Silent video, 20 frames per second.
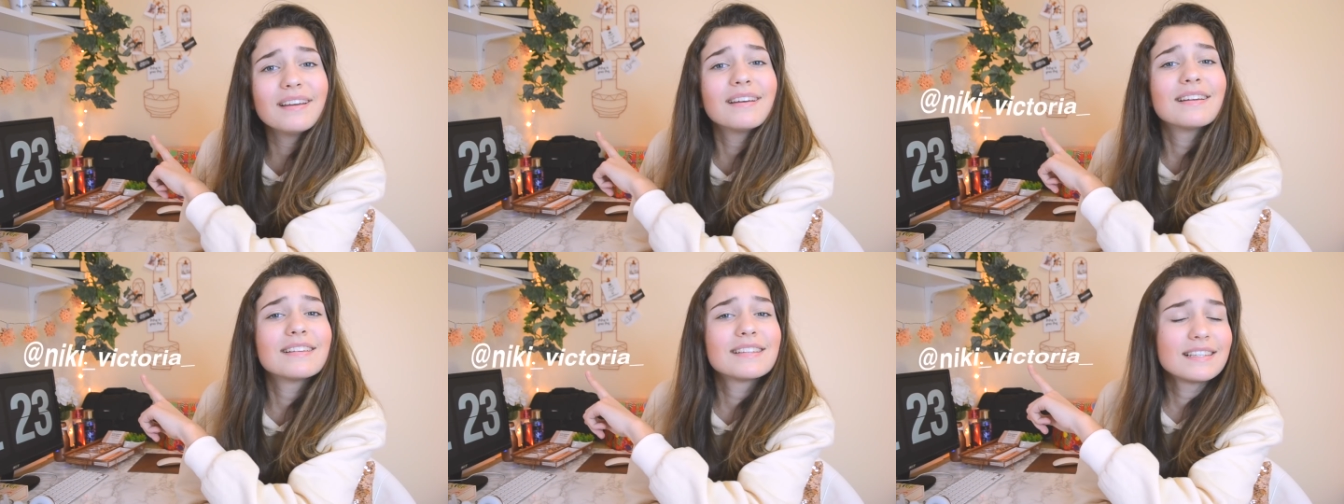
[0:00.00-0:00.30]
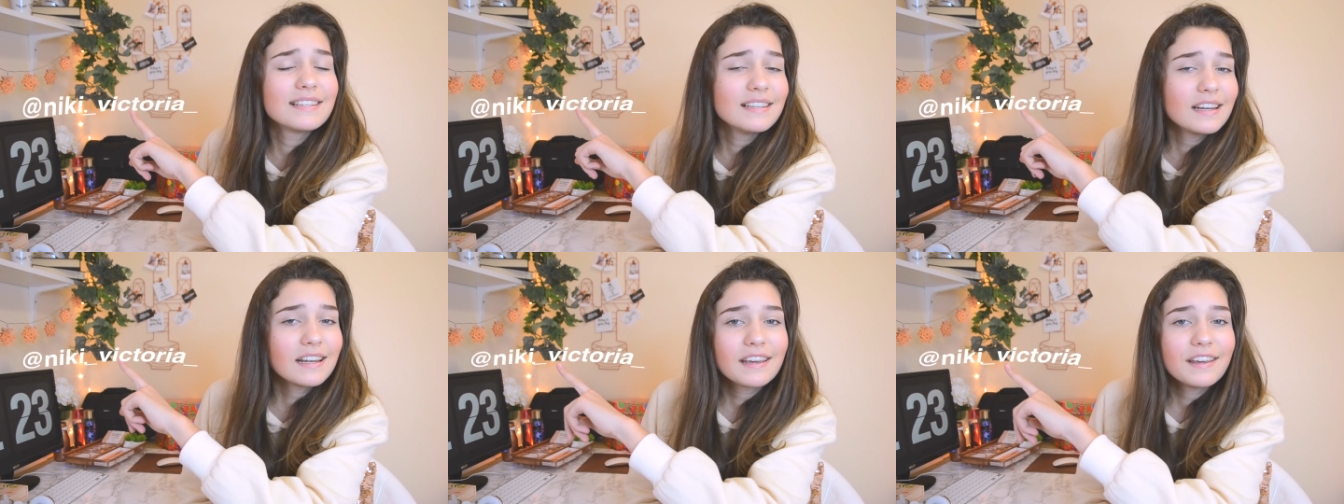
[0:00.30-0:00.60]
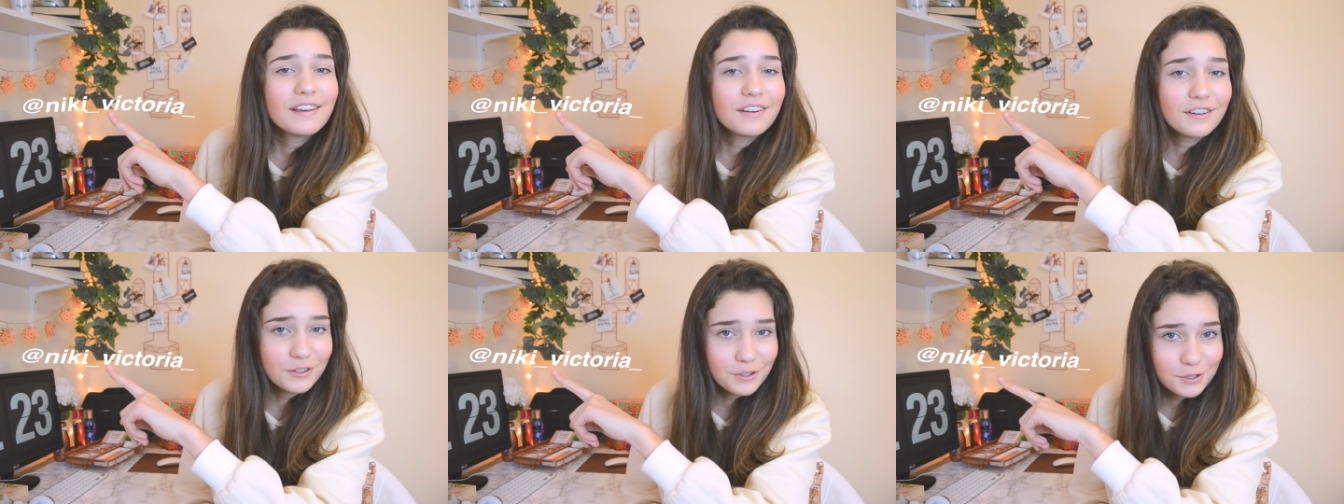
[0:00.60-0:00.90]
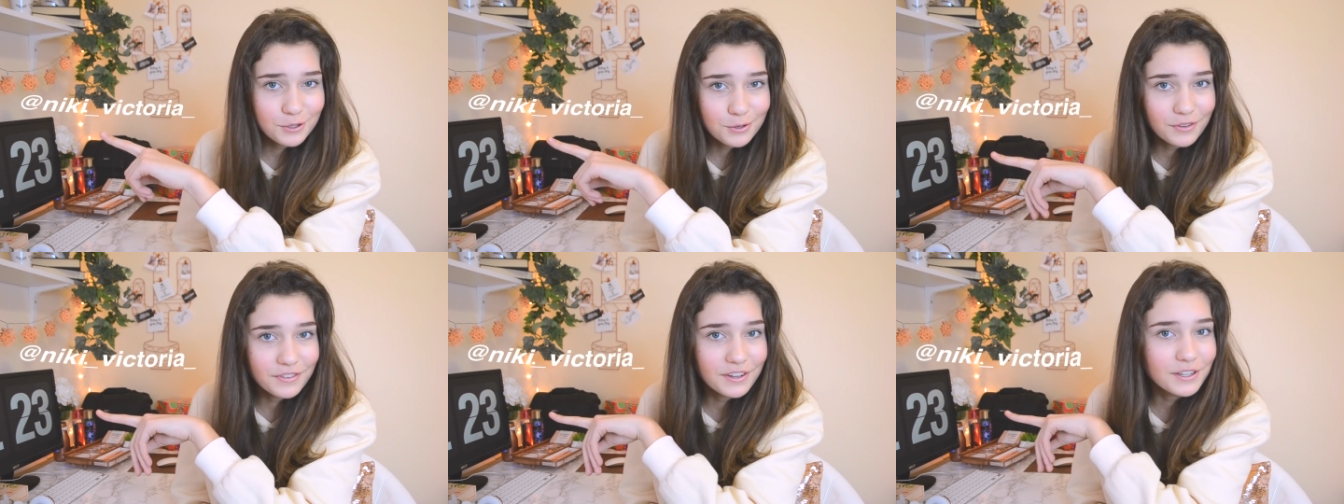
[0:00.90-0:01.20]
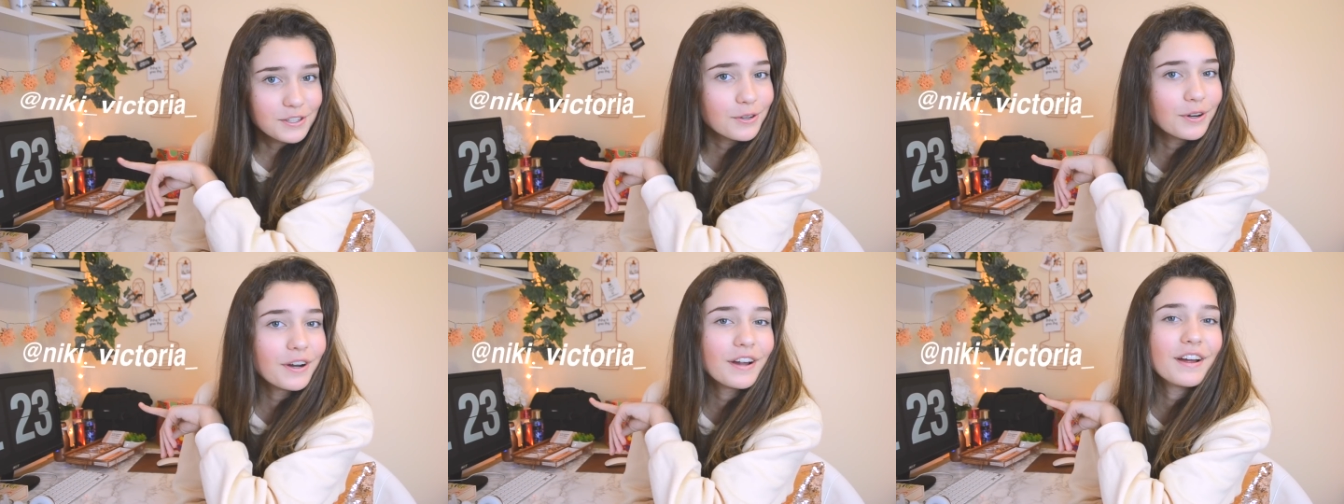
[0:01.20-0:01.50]
It's
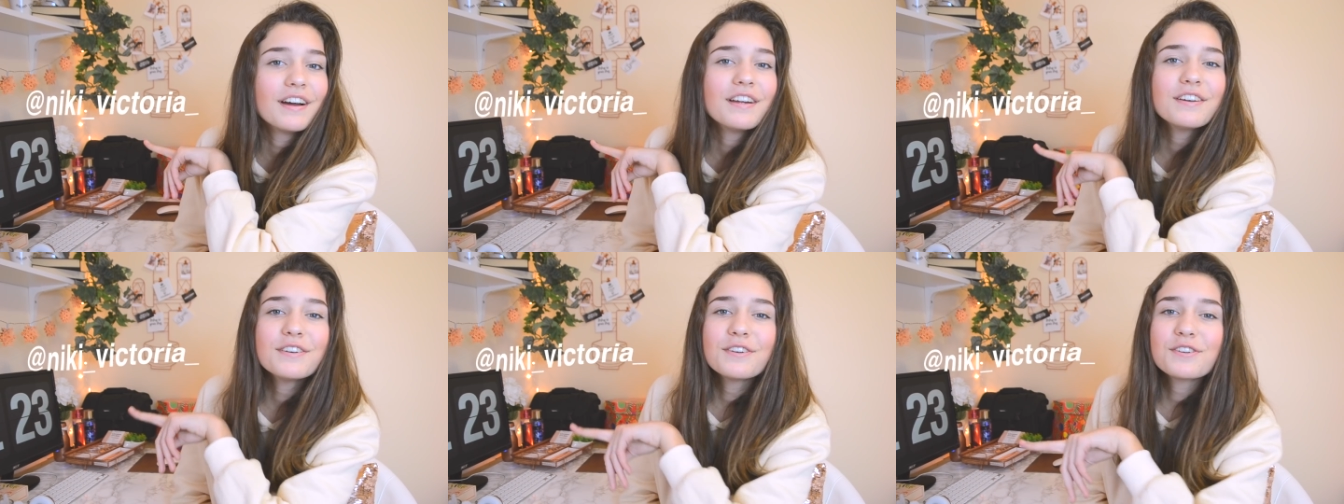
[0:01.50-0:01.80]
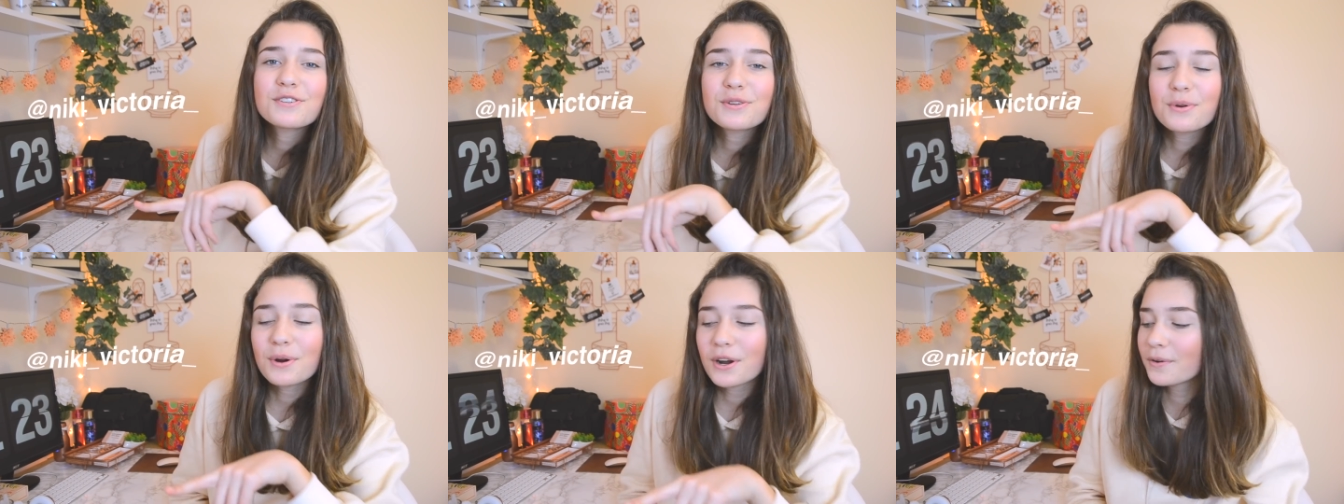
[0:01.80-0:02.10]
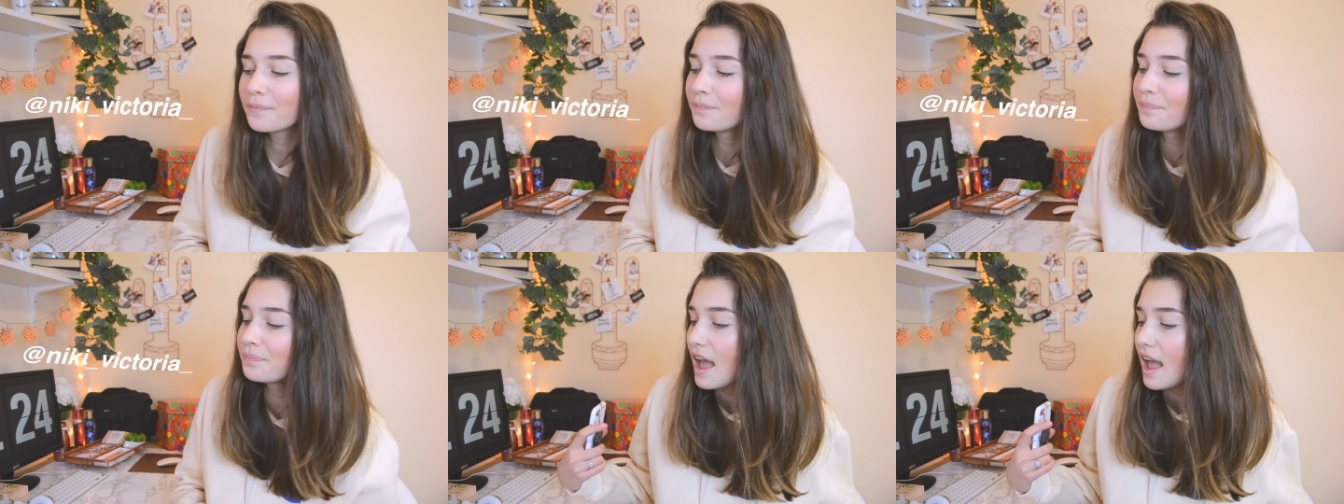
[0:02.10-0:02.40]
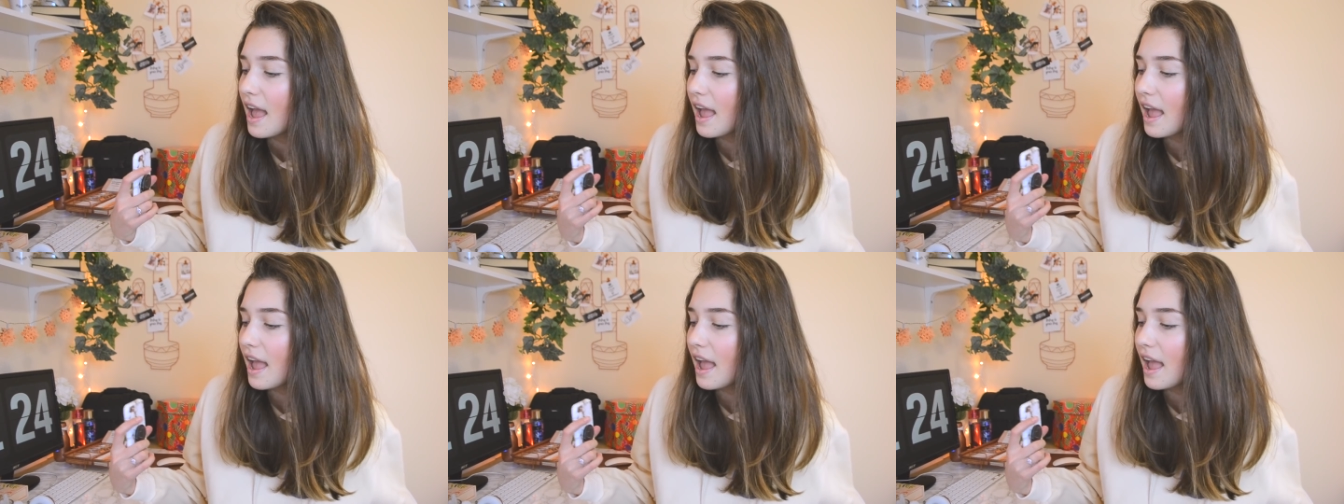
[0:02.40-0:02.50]
Nikki_Victoria_.